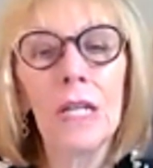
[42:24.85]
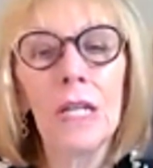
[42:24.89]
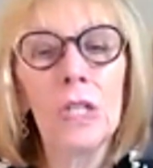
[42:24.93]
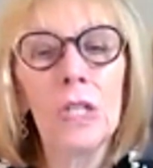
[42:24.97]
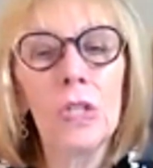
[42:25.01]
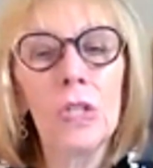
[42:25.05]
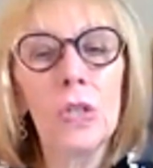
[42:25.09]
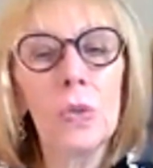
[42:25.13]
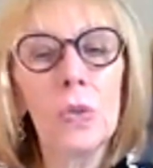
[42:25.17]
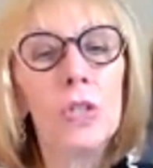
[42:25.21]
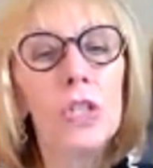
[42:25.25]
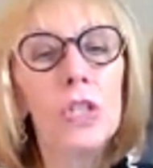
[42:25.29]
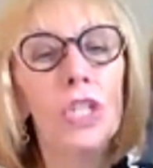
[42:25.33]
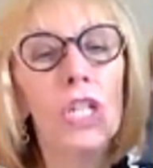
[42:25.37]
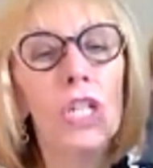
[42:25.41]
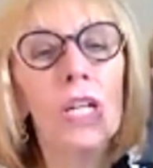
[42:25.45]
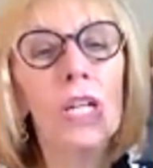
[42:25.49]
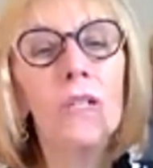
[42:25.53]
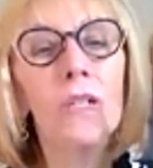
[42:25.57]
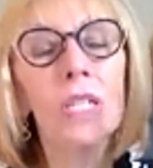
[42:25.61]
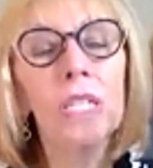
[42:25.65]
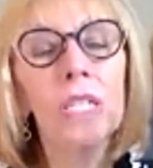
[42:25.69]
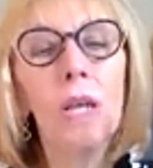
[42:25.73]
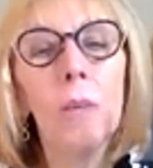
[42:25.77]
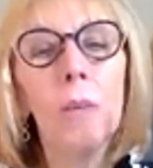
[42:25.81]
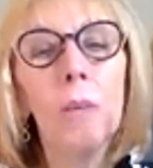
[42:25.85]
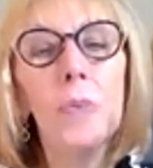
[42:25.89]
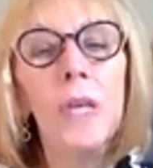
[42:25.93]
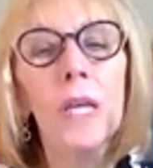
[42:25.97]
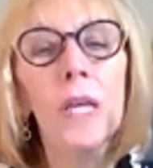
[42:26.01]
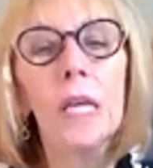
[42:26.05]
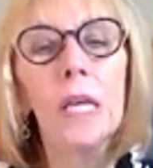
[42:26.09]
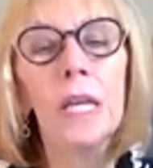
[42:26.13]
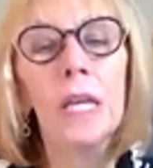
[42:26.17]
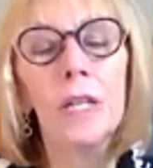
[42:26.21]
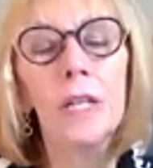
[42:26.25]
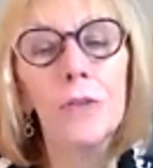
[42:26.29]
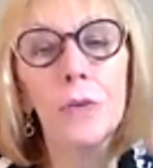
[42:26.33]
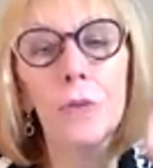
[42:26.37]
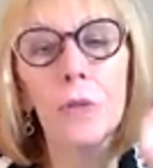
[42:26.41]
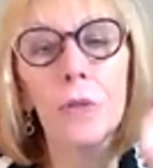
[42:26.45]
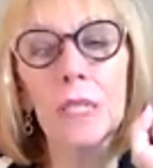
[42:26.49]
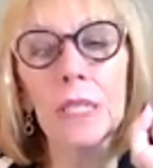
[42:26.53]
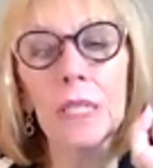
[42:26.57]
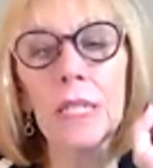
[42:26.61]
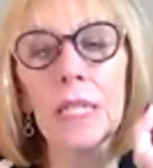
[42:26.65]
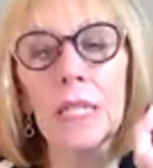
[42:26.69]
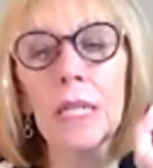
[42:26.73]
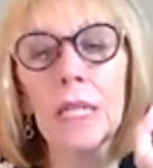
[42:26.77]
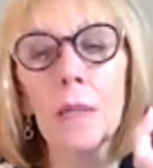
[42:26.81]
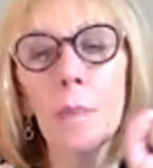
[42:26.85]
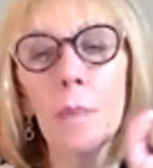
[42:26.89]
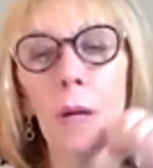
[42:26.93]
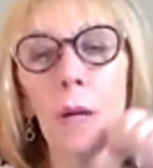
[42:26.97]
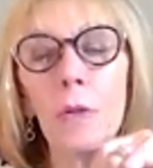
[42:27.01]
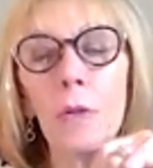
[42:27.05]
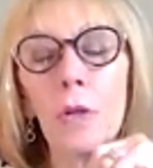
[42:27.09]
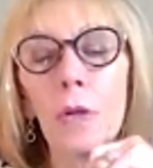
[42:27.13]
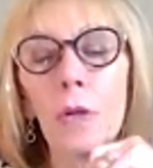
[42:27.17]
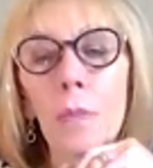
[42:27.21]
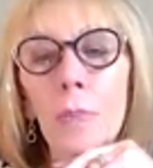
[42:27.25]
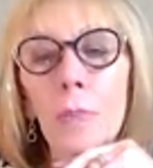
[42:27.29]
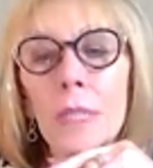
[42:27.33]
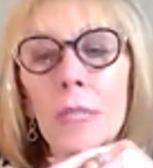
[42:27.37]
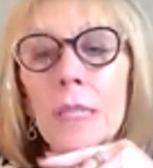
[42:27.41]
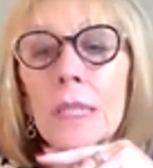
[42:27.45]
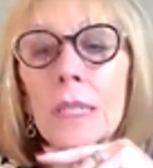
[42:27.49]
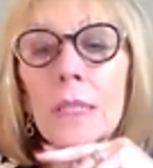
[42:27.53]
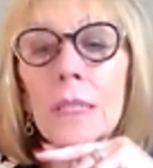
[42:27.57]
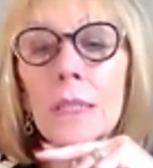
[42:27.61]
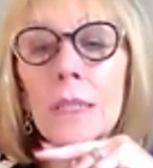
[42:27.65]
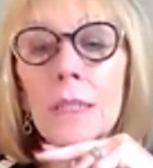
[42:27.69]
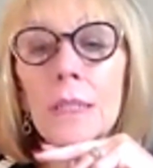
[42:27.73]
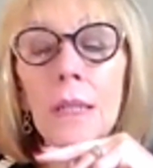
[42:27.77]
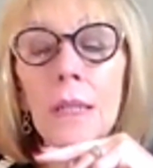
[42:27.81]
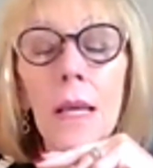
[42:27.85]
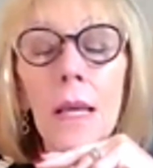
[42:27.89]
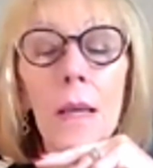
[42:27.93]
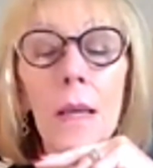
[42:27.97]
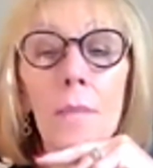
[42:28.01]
So share something interesting about your business.